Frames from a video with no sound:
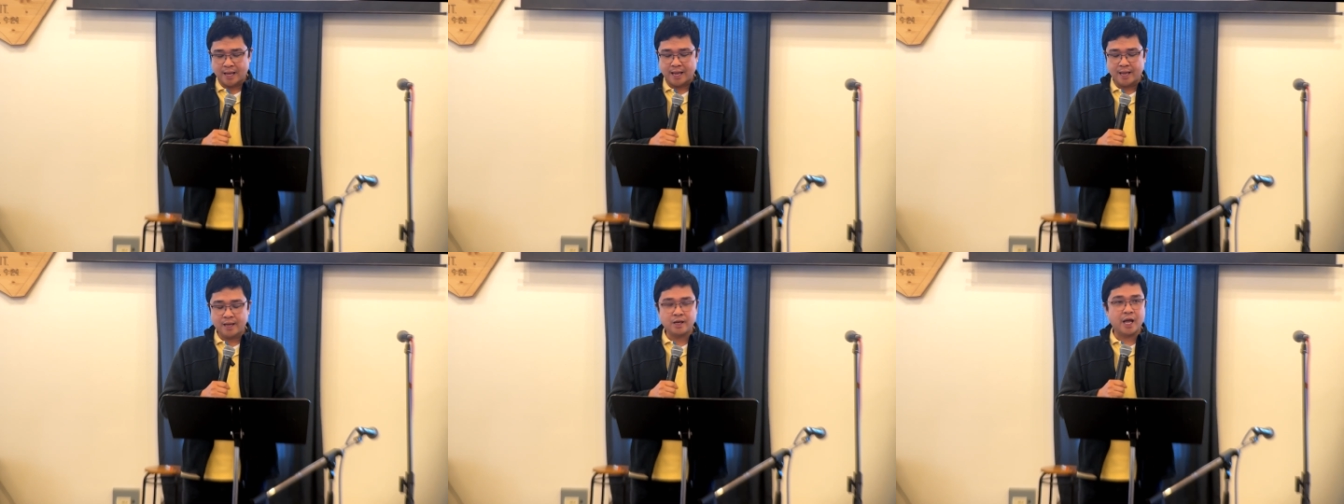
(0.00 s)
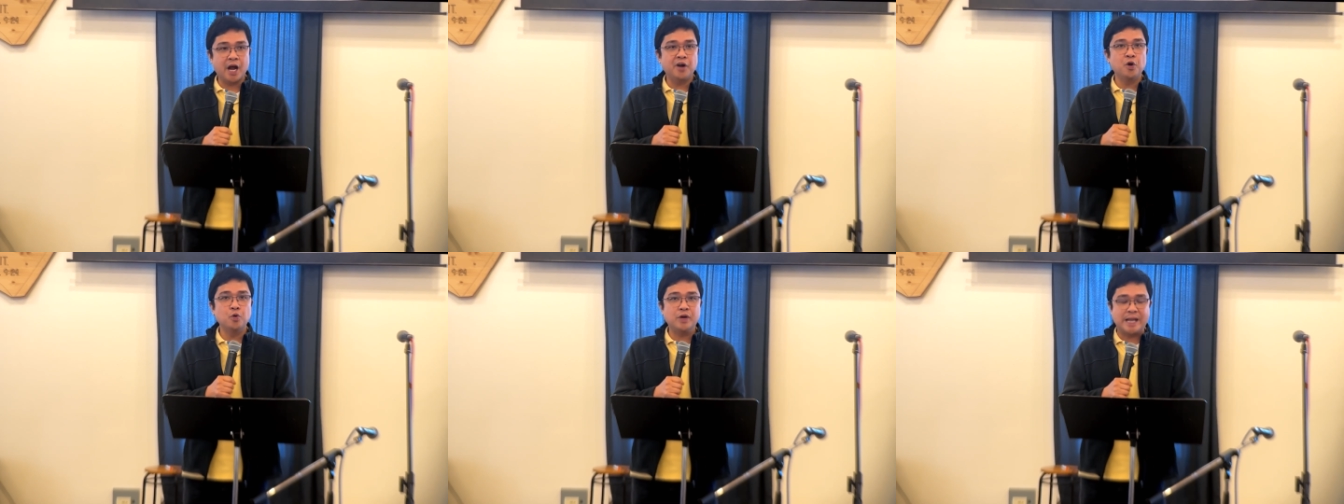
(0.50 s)
and
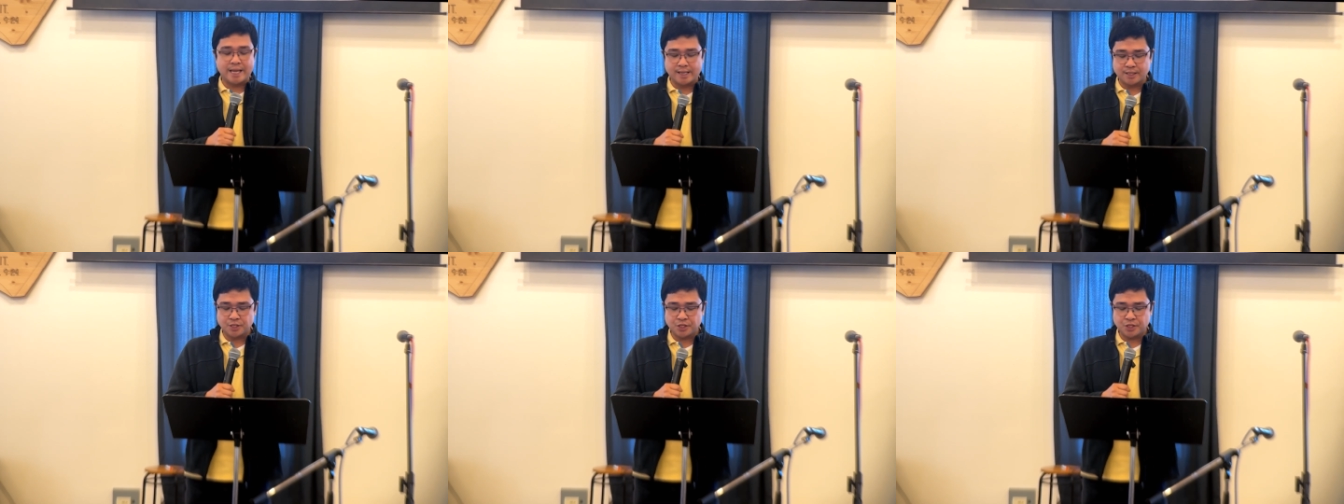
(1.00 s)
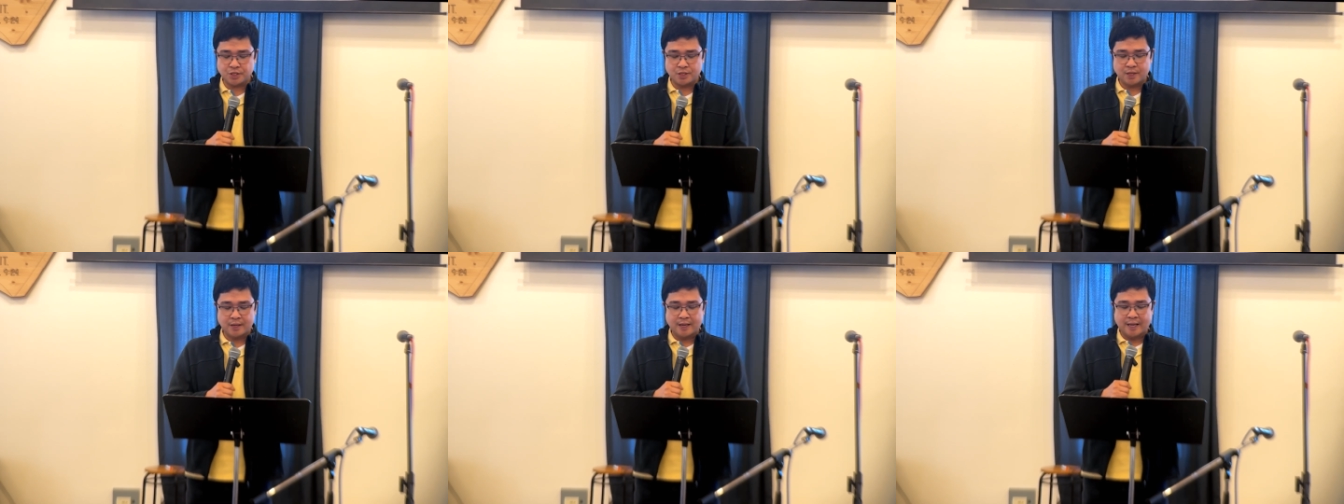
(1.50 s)
Herodians
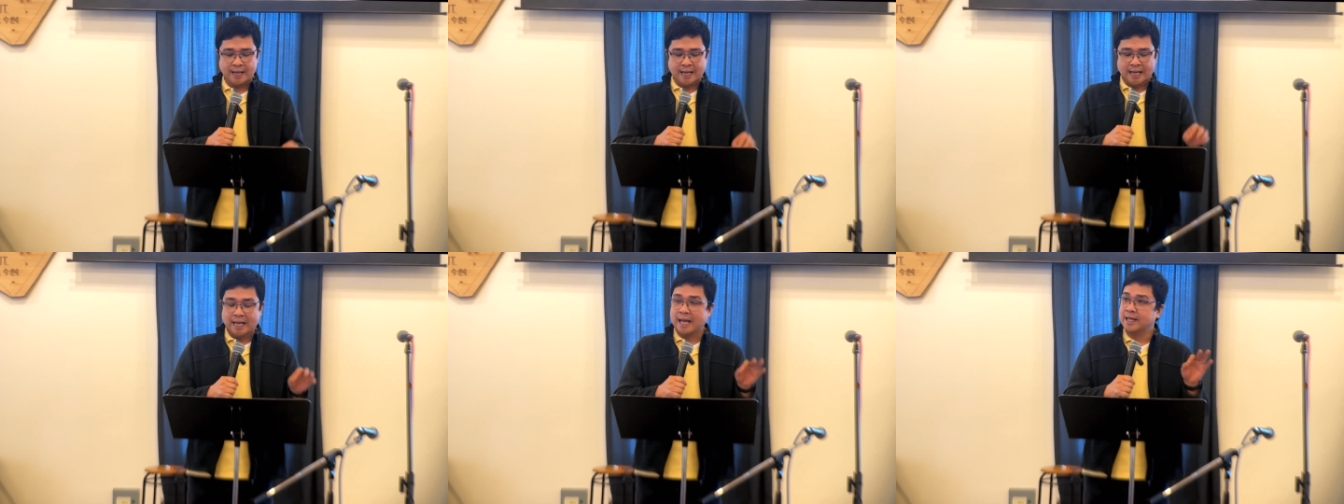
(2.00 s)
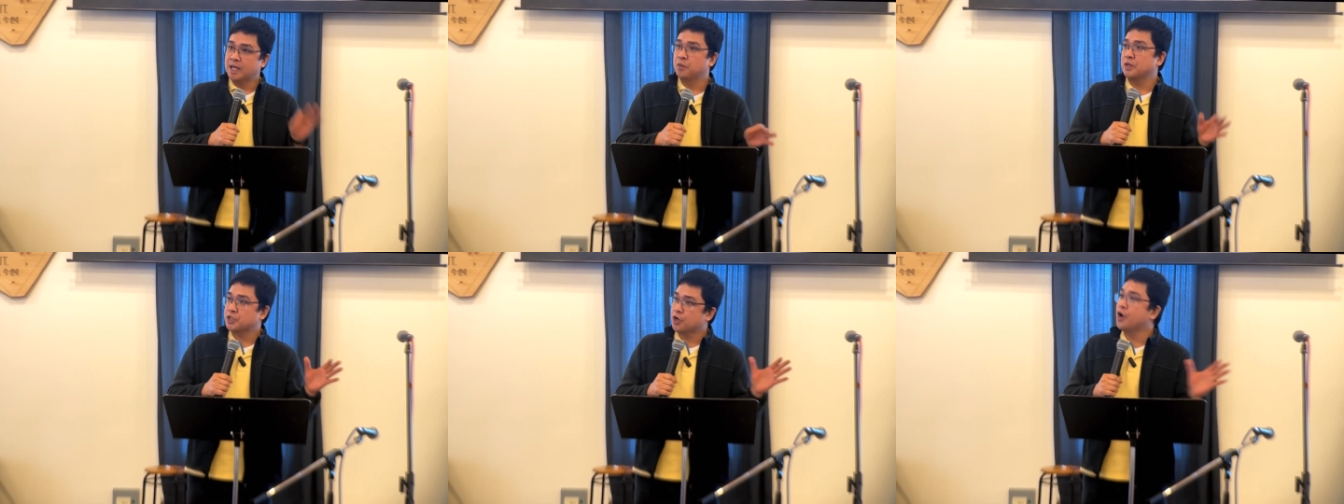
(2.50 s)
and then
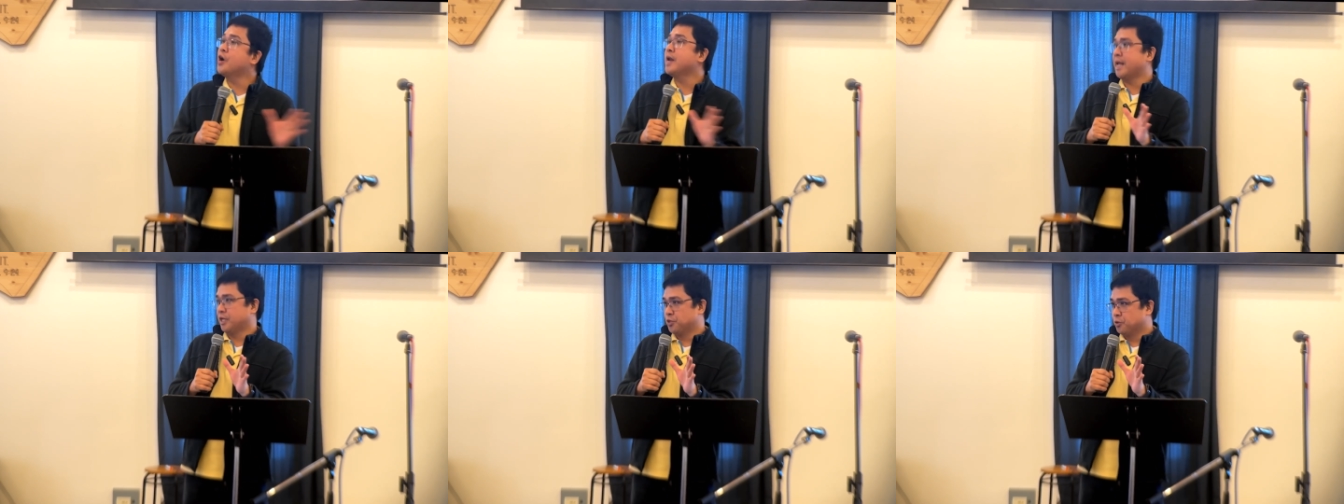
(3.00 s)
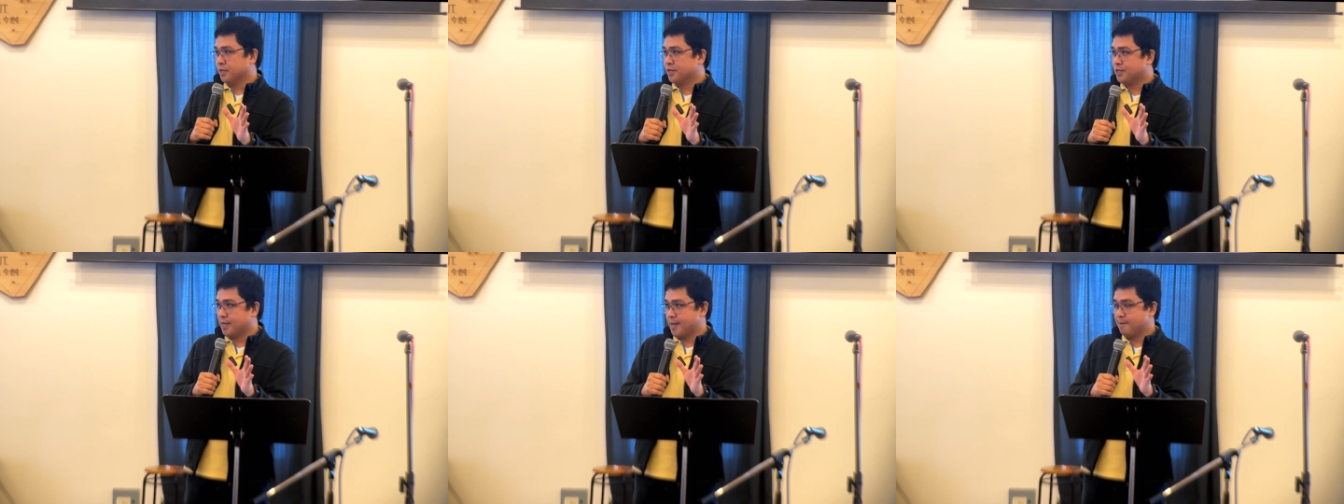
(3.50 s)
returning to the
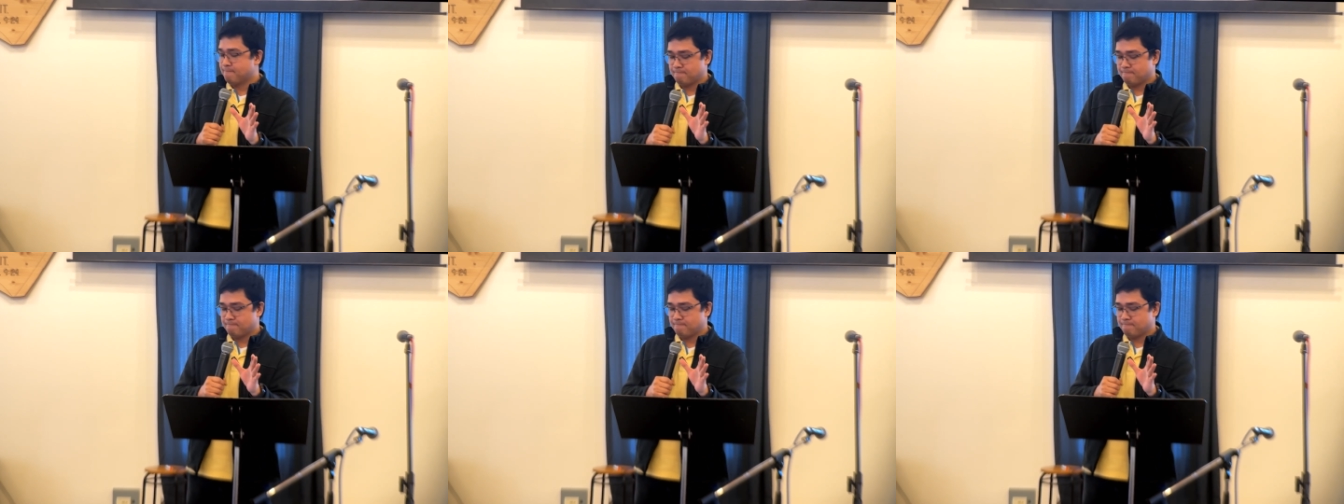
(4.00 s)
sea.